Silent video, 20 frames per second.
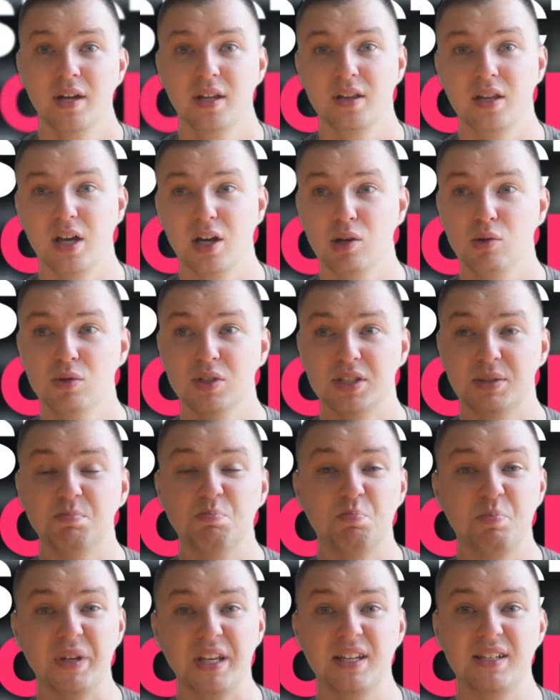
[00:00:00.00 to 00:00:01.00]
there was
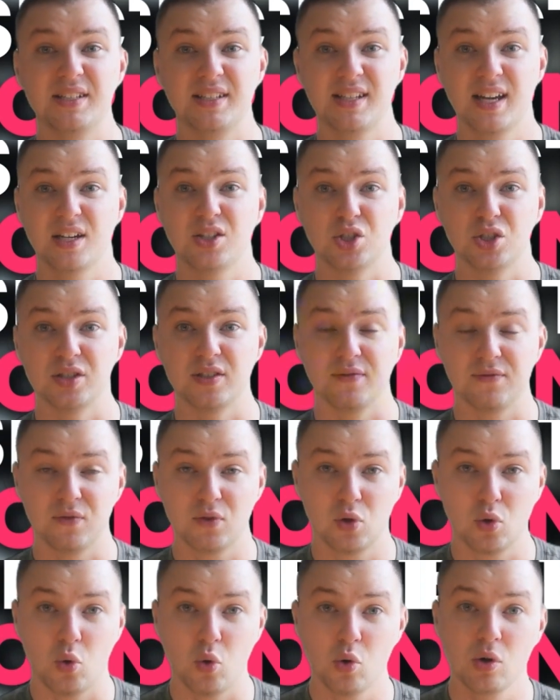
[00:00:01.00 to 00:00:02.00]
big sections of
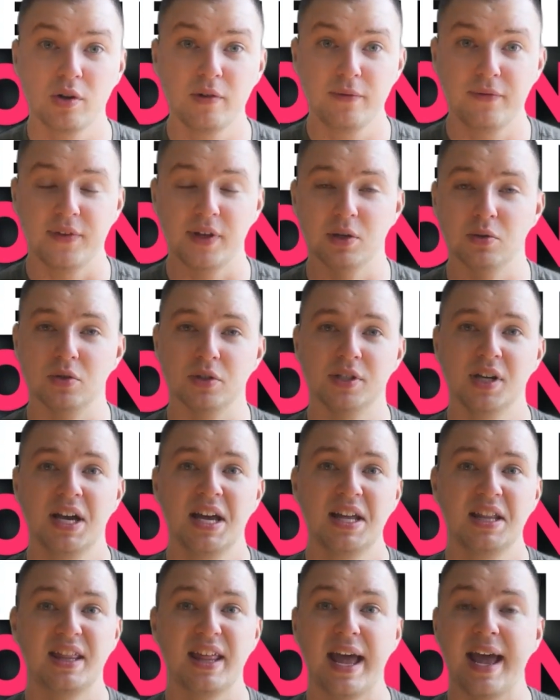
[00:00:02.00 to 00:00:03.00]
cornfield
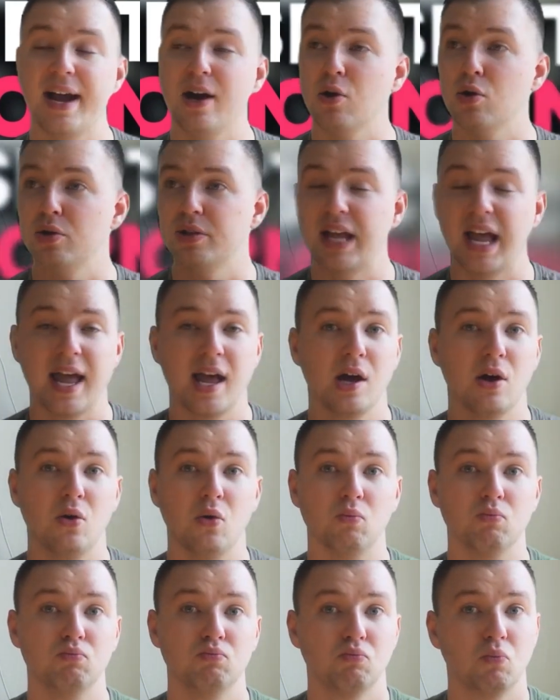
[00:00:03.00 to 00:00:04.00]
that are
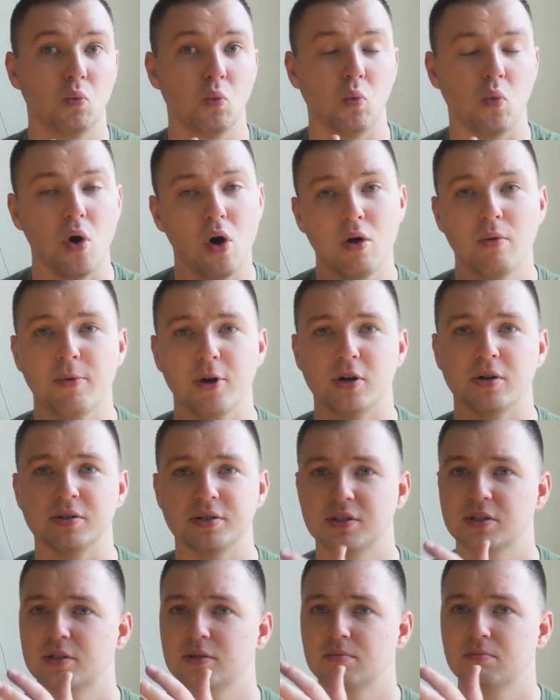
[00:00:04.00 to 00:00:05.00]
now
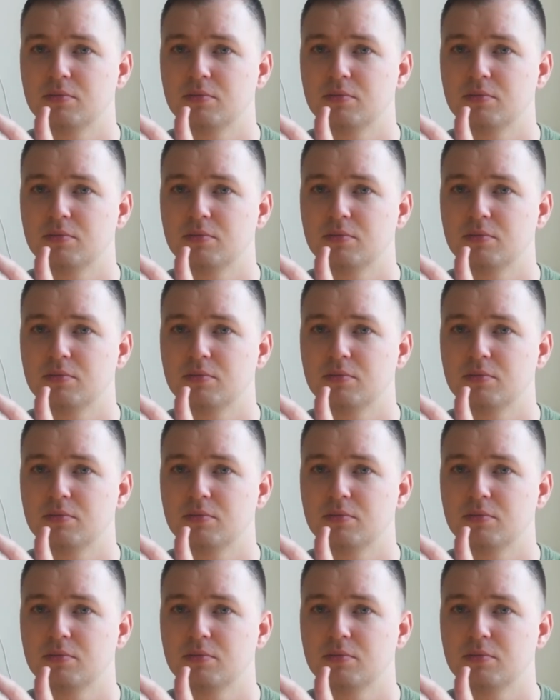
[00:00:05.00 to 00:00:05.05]
Walmarts,